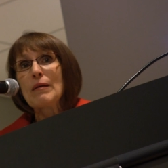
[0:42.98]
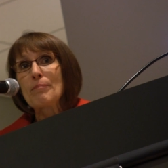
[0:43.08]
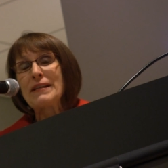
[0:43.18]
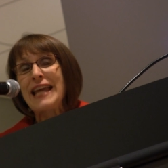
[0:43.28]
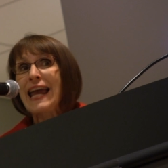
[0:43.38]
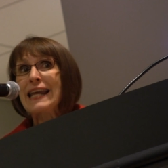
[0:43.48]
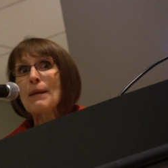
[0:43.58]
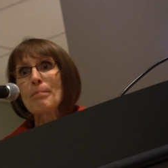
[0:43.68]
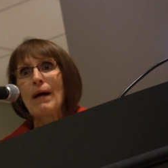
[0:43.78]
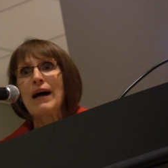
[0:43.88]

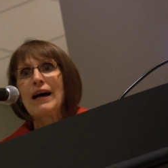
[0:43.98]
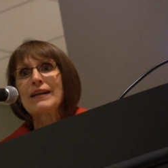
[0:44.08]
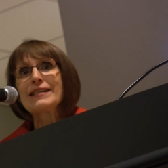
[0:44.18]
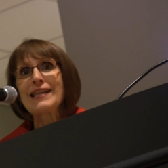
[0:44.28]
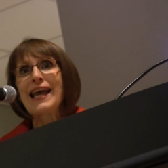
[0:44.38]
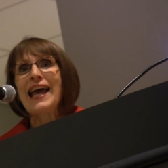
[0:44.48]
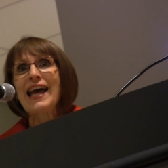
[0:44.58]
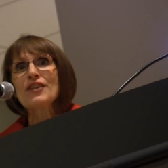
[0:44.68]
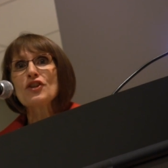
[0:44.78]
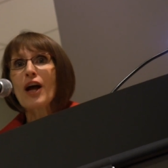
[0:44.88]
potato bugs,
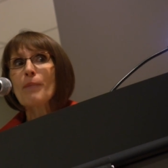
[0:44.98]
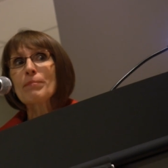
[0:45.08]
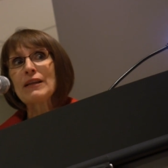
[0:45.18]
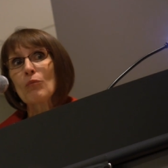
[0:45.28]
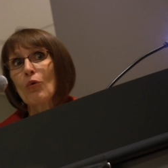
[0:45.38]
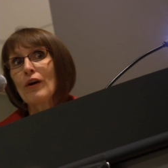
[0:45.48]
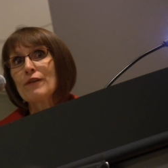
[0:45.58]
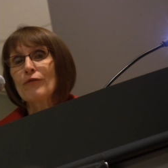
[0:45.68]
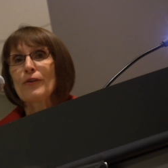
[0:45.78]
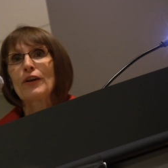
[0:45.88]
and chopping wood
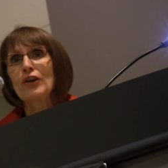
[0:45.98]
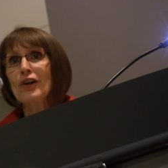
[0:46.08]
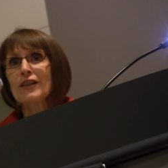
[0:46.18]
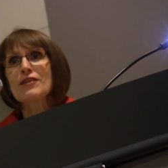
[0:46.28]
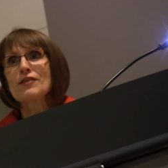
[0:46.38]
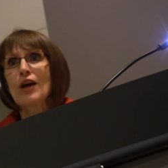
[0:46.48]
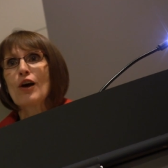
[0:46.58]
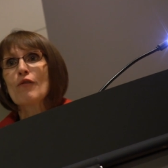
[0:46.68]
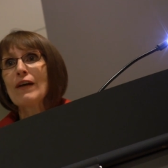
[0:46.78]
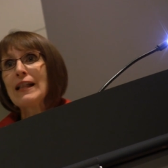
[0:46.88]
for the cook
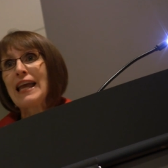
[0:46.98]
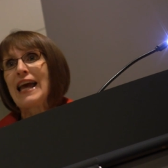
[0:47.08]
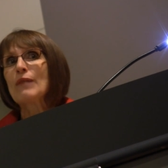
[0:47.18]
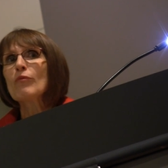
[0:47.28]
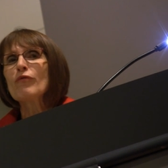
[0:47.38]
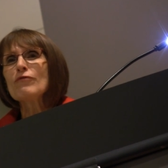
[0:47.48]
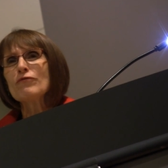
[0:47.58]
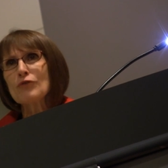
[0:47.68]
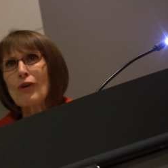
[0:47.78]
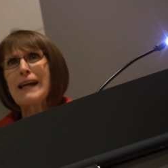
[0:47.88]
stove, and
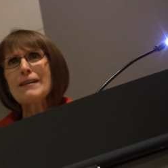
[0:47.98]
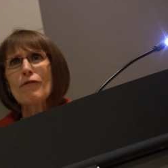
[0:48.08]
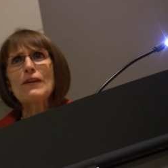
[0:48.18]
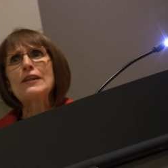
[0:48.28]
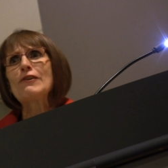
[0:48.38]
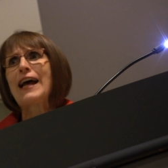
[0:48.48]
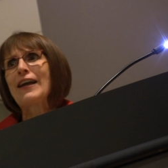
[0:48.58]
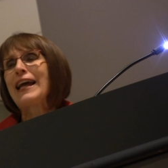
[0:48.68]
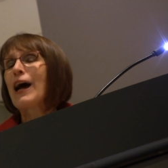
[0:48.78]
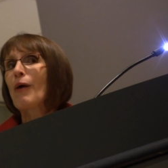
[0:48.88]
trying to figure
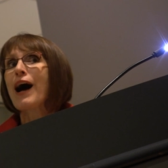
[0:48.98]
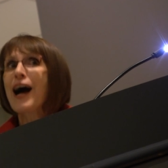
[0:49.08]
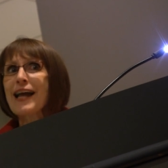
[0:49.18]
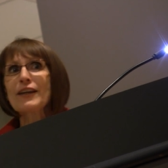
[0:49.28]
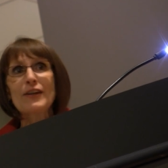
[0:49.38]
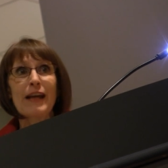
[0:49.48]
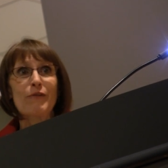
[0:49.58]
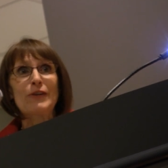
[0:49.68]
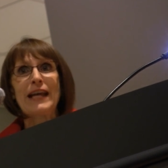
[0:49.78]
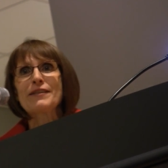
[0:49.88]
out how I could
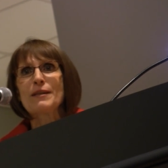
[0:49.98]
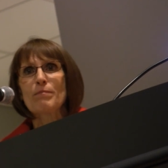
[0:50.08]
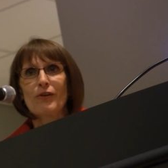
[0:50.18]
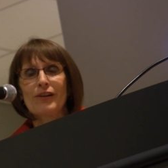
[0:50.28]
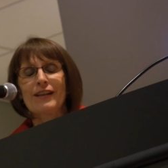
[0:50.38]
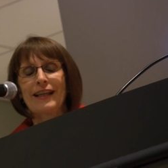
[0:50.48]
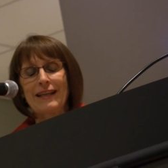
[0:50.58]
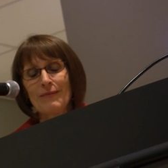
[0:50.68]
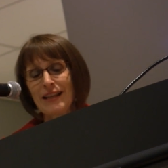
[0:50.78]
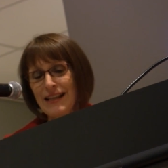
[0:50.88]
ever get to
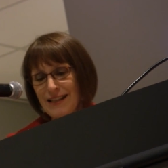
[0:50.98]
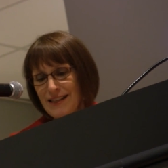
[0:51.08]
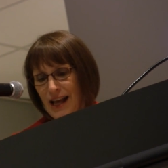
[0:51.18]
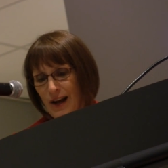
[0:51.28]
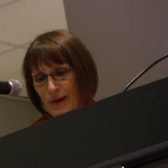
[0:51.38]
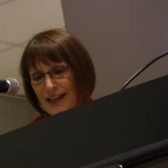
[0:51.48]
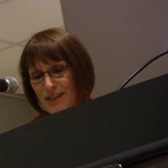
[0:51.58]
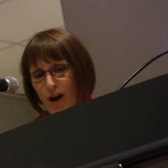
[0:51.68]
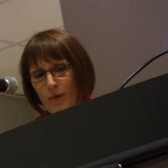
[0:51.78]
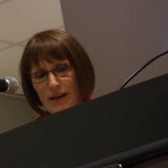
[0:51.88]
Berkeley. So it's
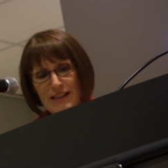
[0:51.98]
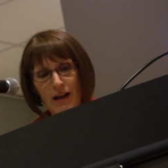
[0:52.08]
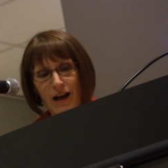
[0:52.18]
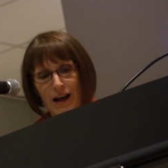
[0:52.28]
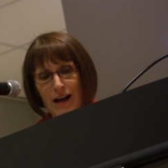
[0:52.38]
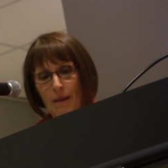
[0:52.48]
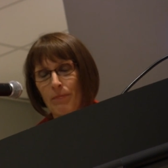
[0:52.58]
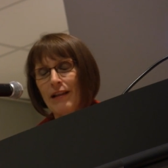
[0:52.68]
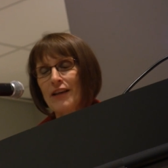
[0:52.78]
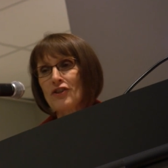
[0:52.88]
always uh,
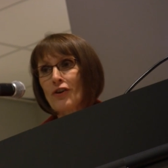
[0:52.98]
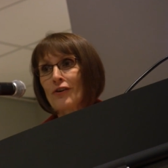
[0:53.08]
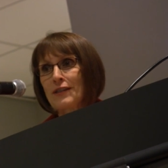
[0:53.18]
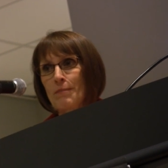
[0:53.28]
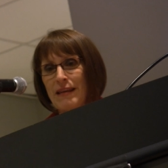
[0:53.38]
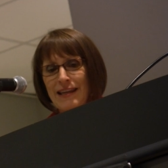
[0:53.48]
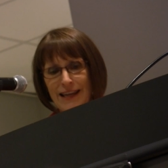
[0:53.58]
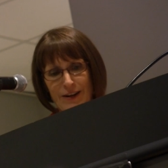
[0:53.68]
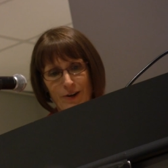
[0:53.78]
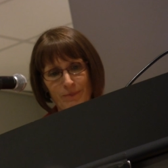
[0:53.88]
a pleasure to
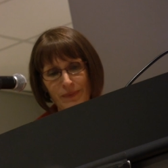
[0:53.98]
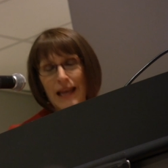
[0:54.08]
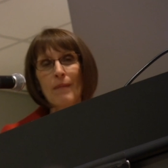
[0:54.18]
be here.